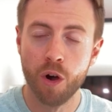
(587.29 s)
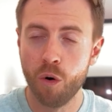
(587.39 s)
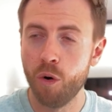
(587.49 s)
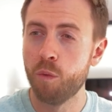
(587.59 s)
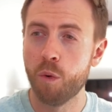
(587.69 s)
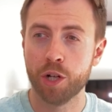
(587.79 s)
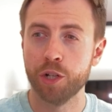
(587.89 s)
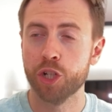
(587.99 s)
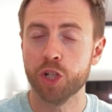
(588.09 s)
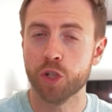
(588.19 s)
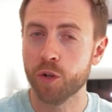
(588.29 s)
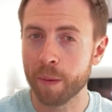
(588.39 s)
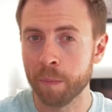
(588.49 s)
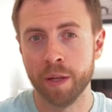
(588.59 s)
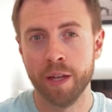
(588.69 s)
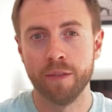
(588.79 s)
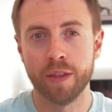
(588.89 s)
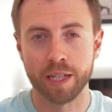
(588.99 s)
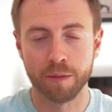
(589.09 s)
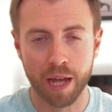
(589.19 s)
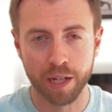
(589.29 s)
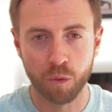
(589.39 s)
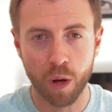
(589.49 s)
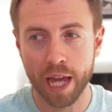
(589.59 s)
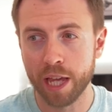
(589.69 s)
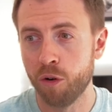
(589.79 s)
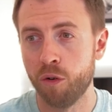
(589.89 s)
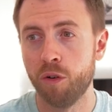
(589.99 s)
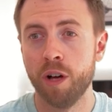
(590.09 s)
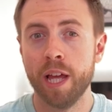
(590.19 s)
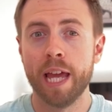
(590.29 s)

or what could strip that demand away or